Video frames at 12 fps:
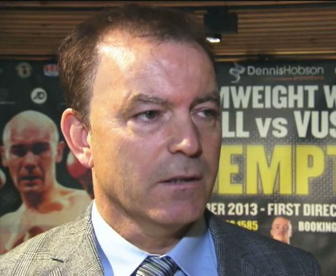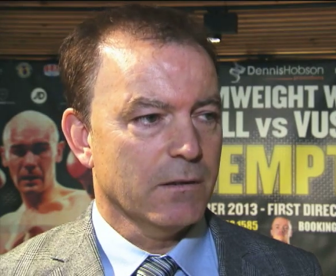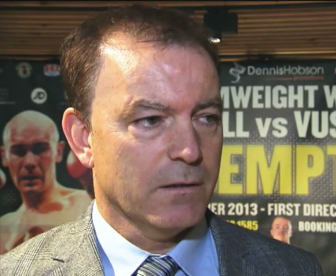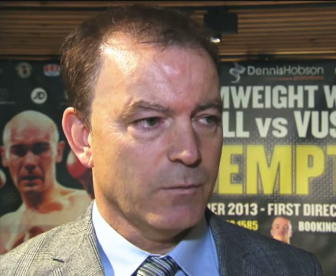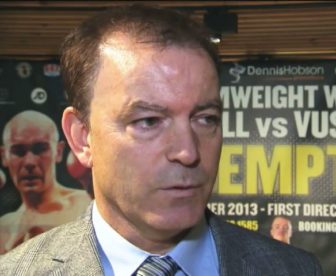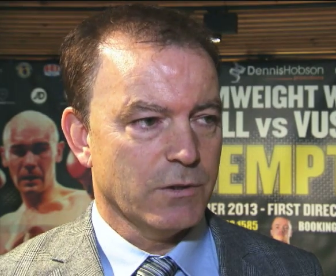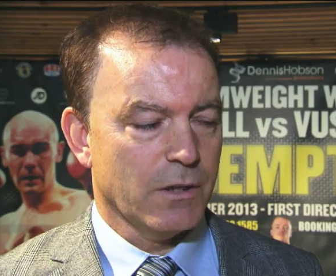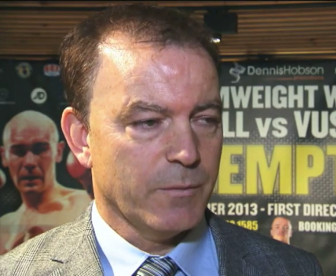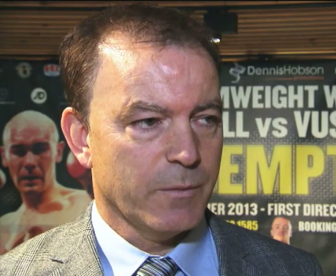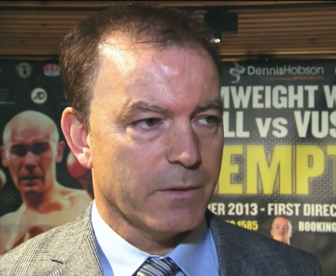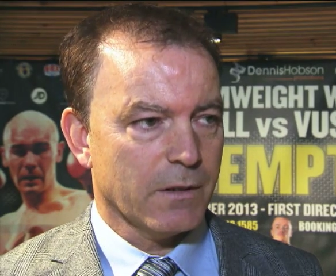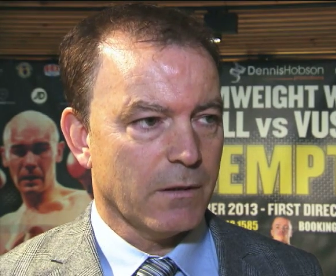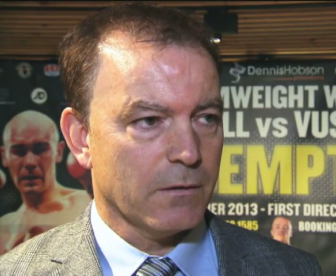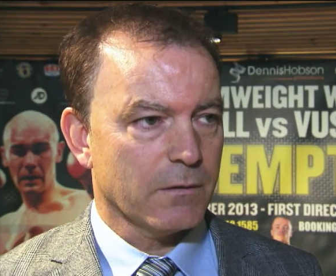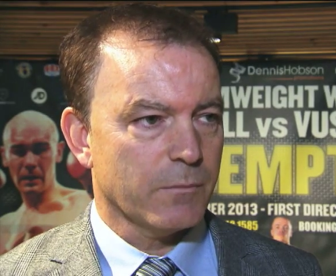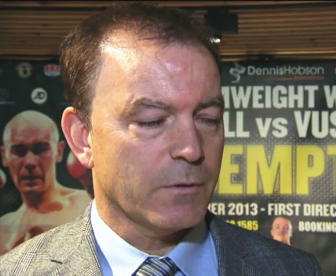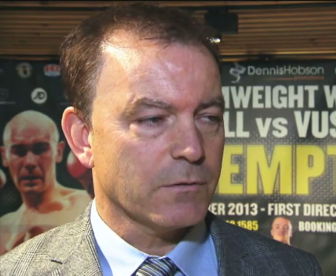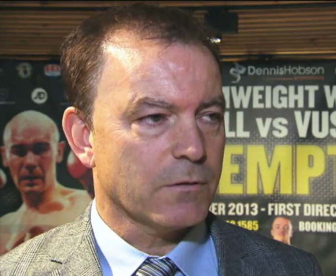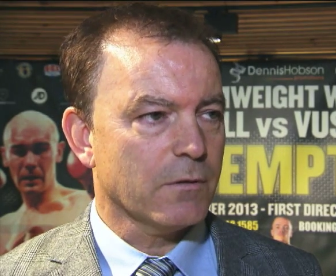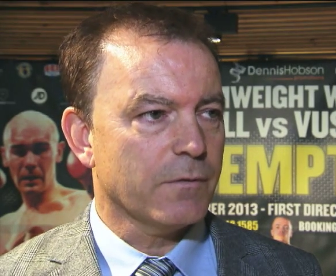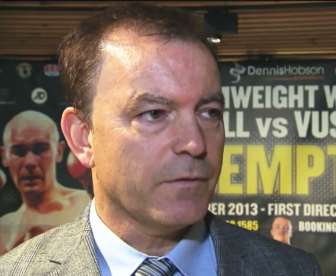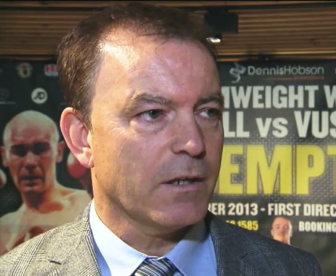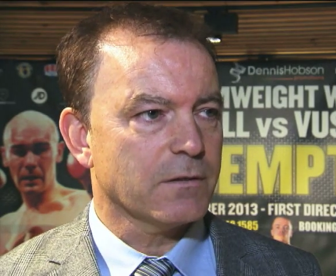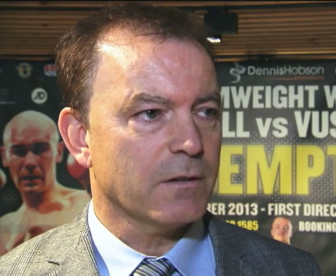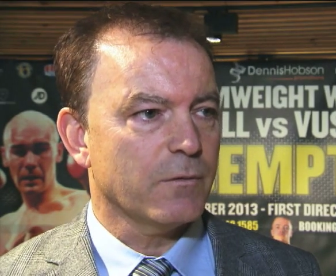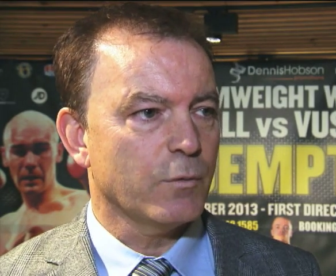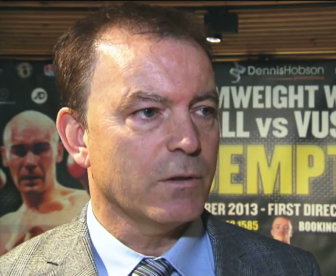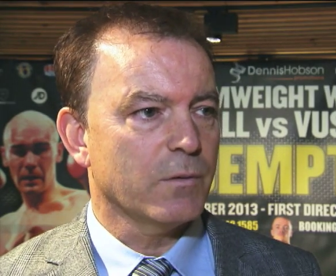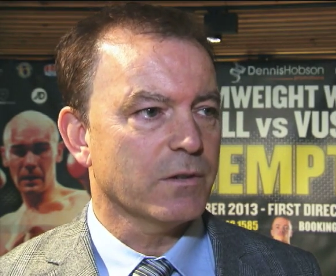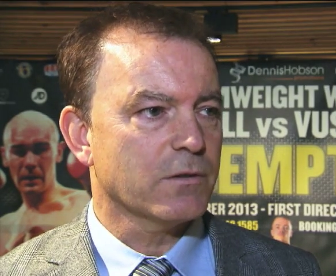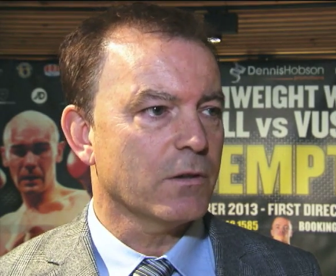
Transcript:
Speaker 1: with Jeremy McDonald, amongst other fighters that I've worked with.